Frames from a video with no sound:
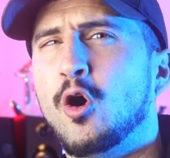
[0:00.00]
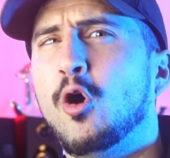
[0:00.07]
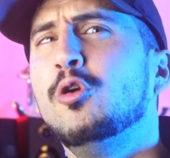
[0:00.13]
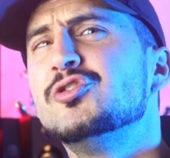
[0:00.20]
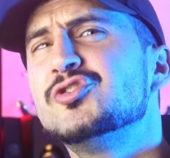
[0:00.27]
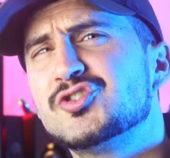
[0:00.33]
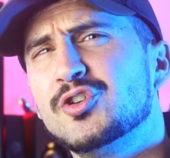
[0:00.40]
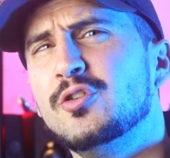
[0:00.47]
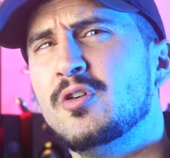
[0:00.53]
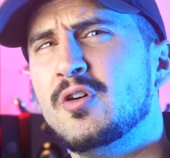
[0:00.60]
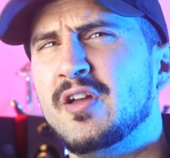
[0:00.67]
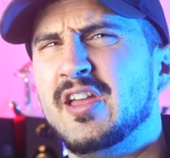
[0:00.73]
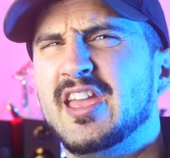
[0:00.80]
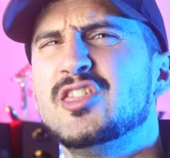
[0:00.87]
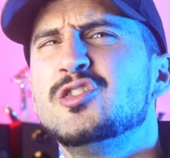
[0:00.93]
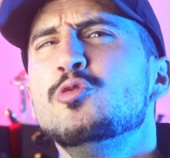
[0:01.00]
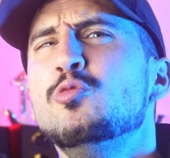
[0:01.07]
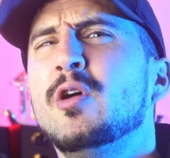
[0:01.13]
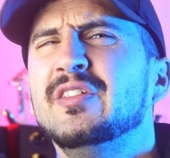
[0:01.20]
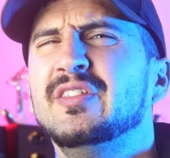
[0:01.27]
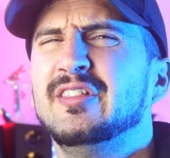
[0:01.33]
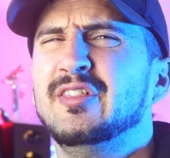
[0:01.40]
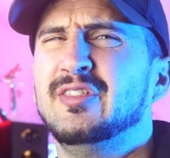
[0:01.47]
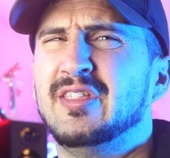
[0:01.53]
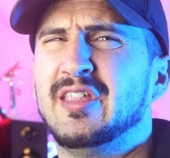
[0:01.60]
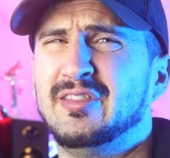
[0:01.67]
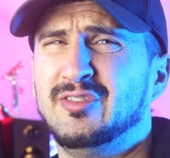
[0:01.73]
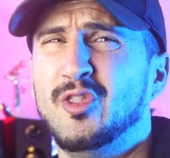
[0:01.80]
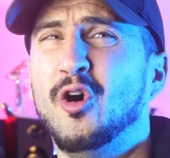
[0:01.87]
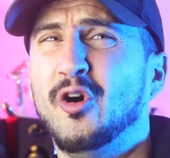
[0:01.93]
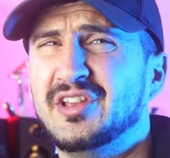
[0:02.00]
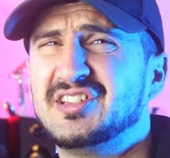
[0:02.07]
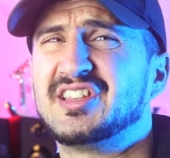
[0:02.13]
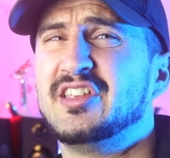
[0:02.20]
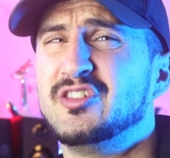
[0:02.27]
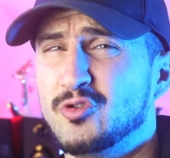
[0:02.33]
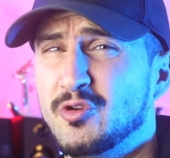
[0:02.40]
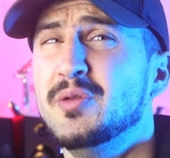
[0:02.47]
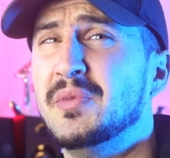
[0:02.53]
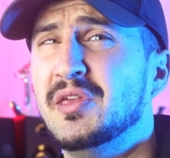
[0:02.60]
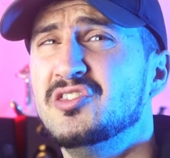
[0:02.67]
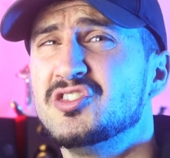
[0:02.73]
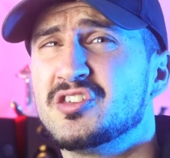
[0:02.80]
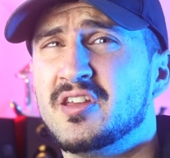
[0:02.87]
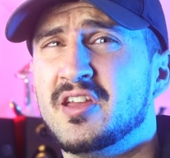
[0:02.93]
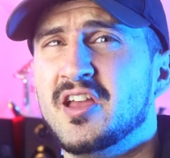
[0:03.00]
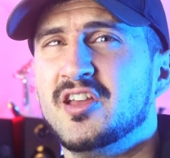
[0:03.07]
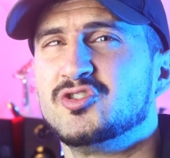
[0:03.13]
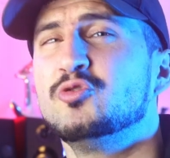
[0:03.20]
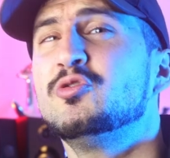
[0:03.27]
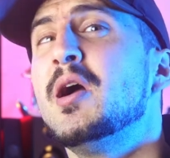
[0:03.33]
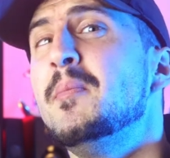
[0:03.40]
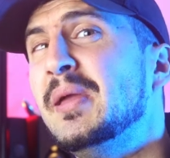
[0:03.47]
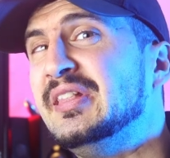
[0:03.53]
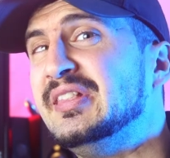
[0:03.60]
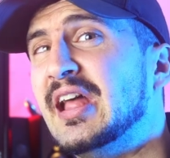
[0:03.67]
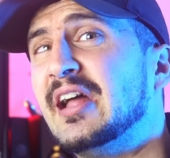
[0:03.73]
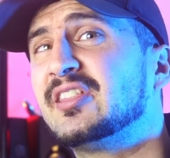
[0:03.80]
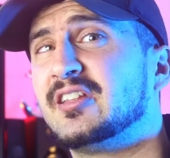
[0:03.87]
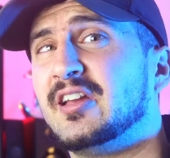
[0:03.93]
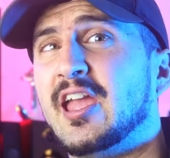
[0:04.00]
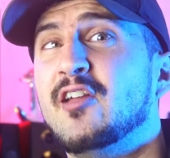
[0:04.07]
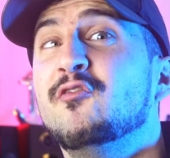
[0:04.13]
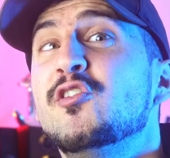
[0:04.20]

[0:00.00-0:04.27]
Also, if you want noise in your image, you can make that in